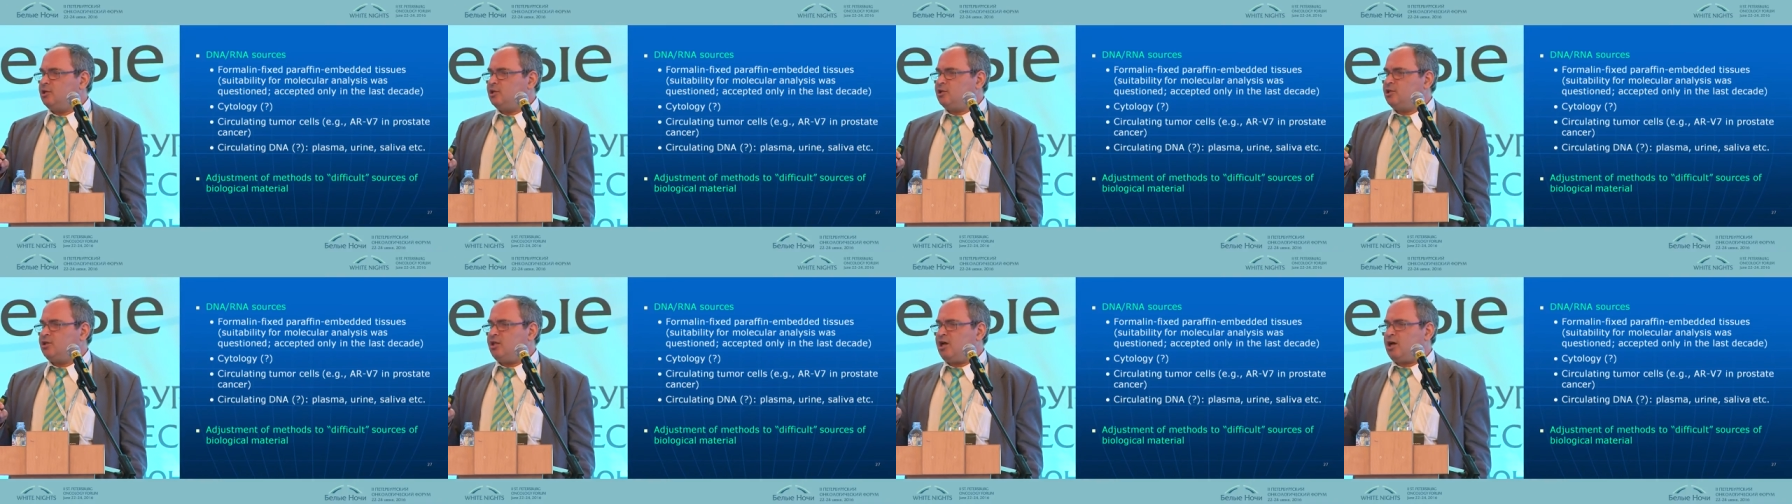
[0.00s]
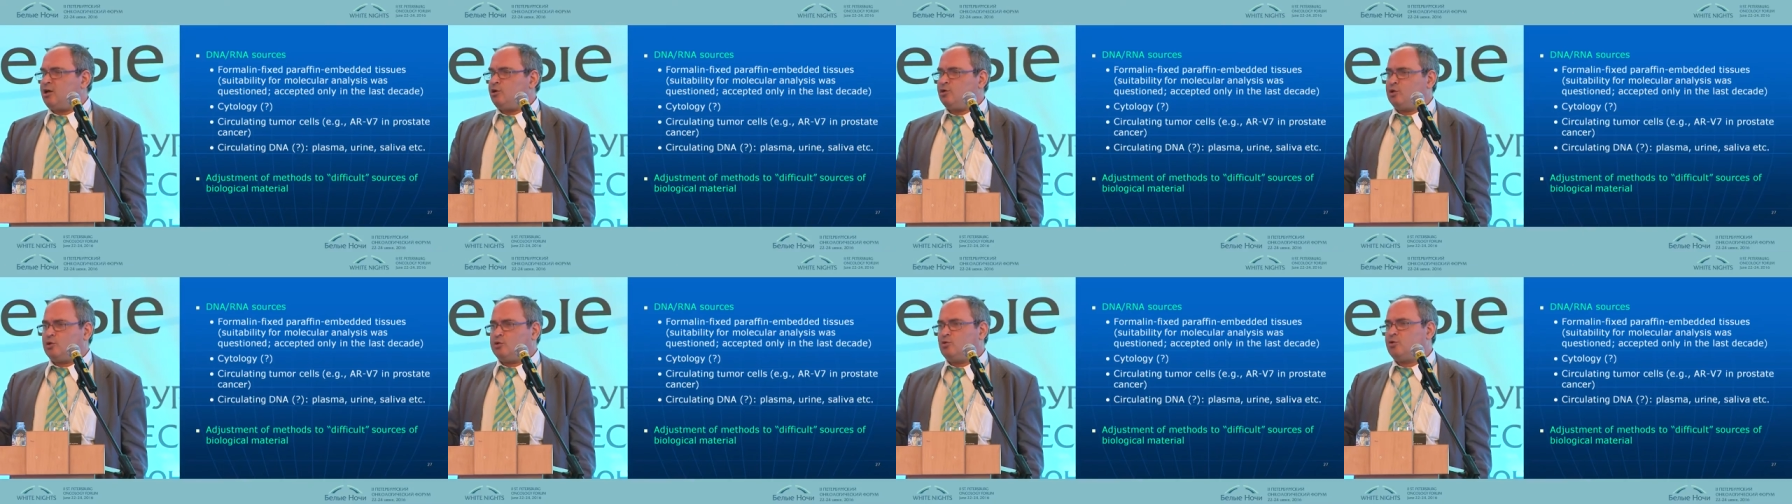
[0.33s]

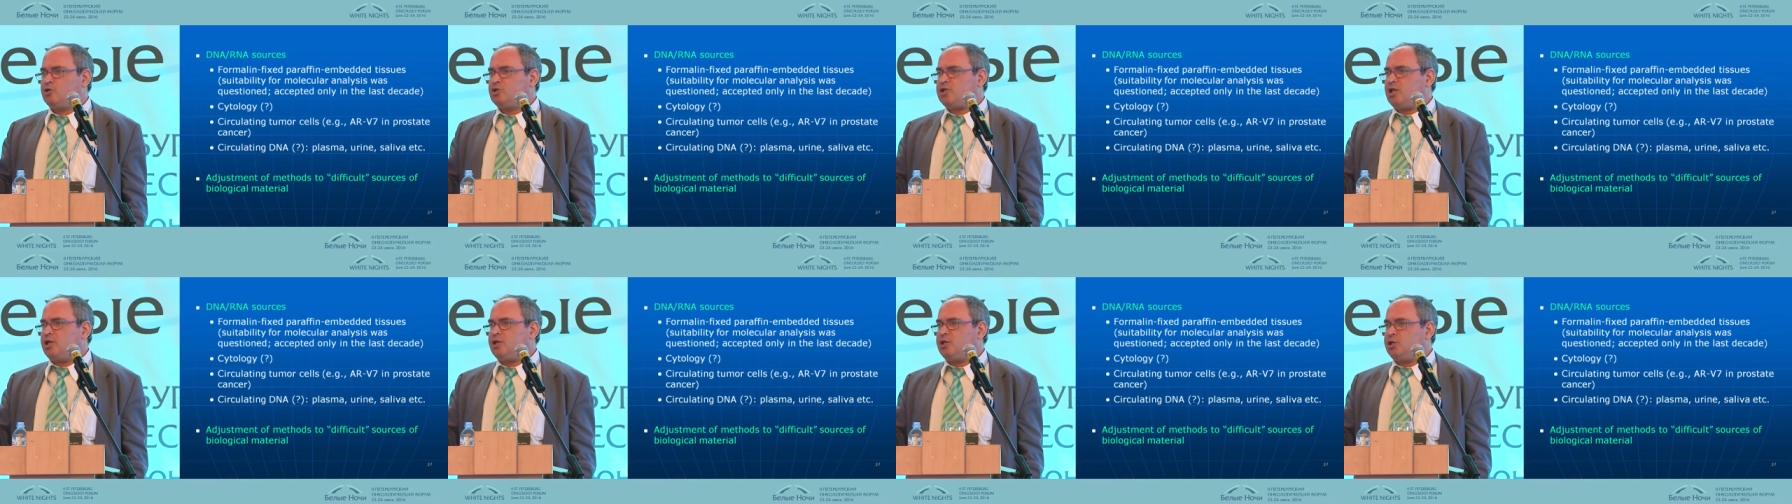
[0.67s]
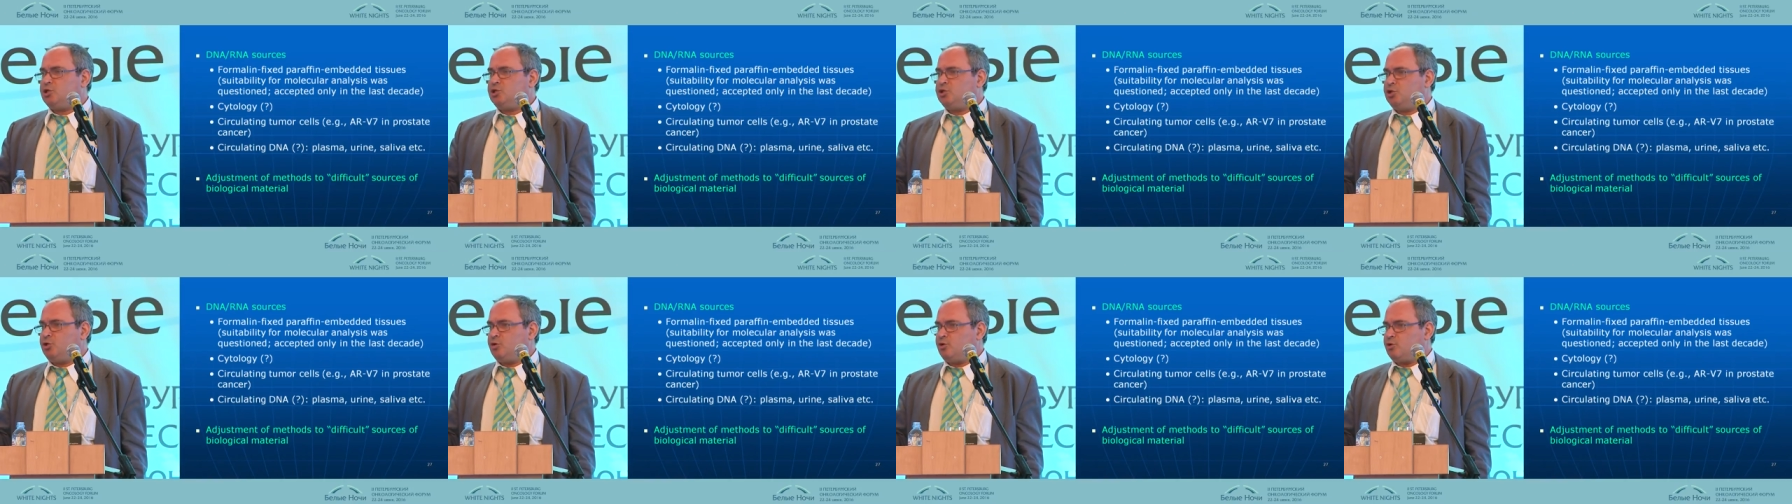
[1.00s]
Now it looks like a
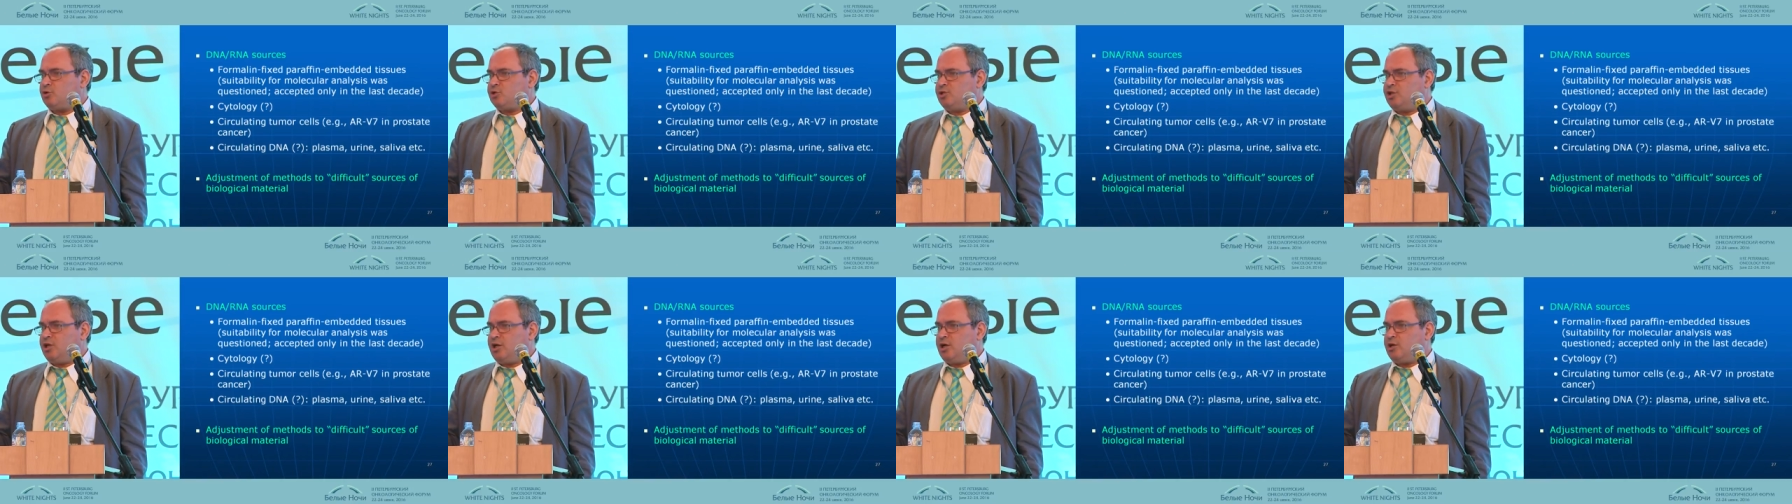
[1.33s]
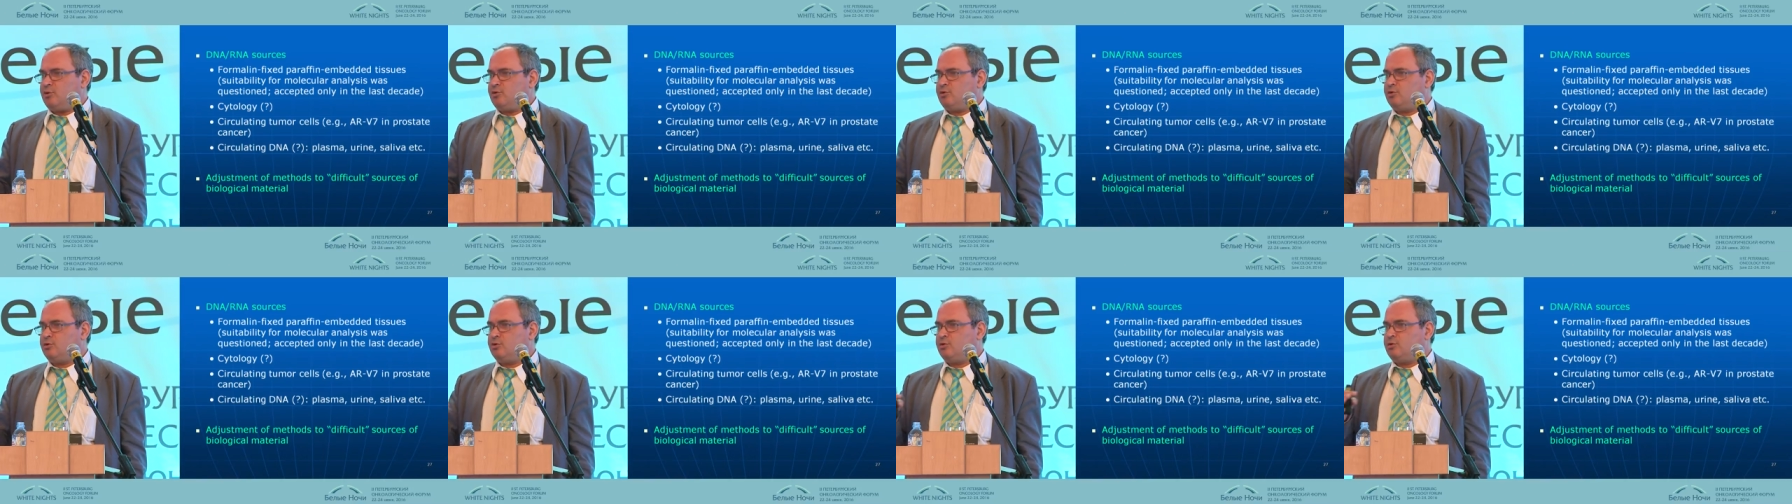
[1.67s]
joke.
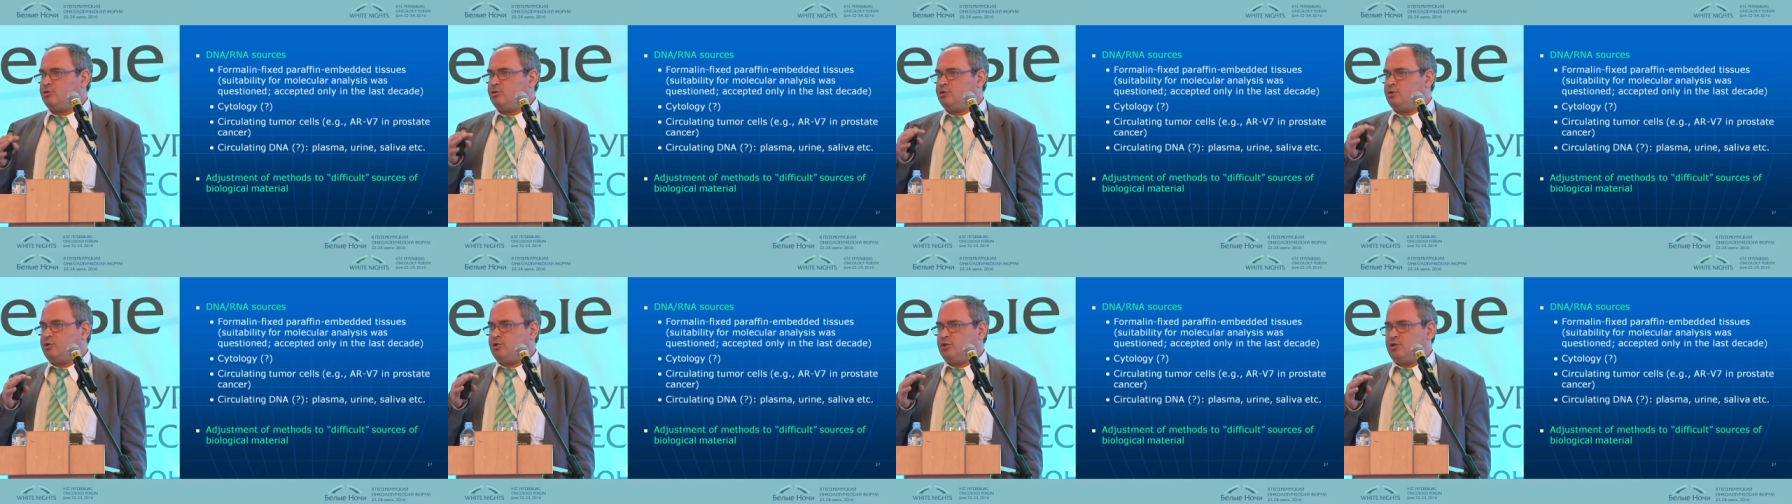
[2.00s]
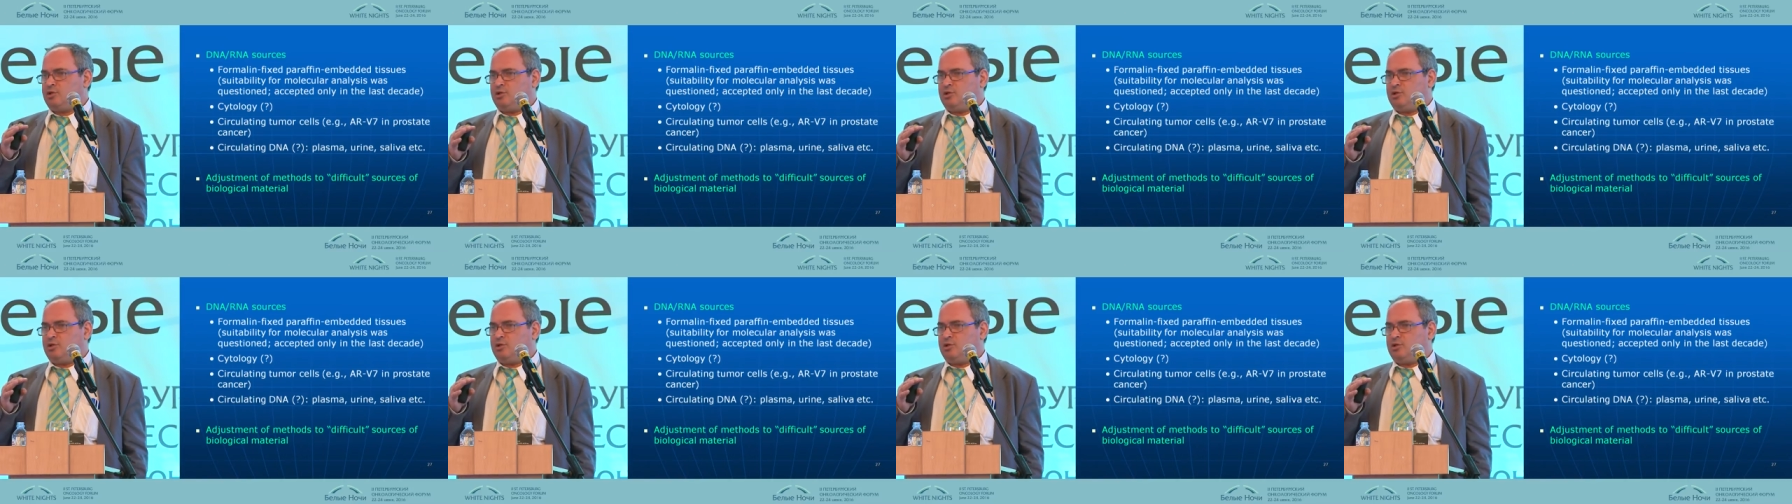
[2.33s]
Now